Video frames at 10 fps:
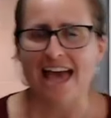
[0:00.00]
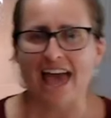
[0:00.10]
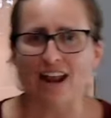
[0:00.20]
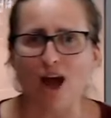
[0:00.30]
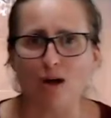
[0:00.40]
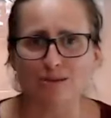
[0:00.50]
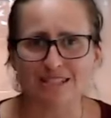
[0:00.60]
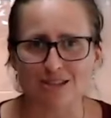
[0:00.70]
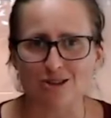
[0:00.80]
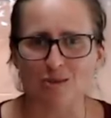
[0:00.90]
And I will
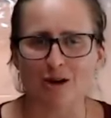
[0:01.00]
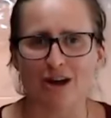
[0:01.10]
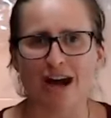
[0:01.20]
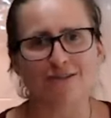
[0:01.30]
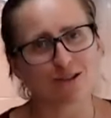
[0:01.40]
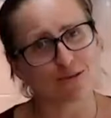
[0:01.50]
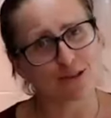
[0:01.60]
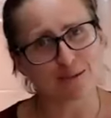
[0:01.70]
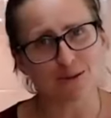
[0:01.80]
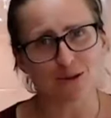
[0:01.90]
see you tomorrow afternoon
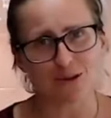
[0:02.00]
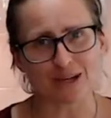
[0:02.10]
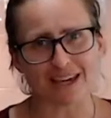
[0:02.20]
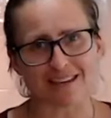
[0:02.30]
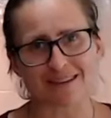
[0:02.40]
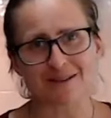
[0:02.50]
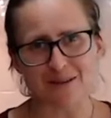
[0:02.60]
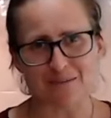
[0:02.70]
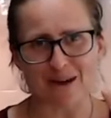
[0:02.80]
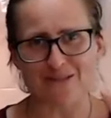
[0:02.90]
for some more cooking. So
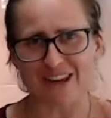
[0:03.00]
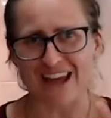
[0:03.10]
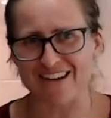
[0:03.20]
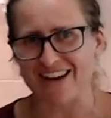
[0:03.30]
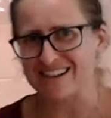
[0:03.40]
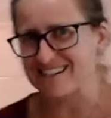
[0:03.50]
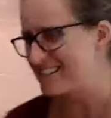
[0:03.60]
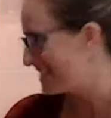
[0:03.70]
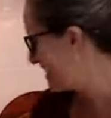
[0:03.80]
bye for now, guys.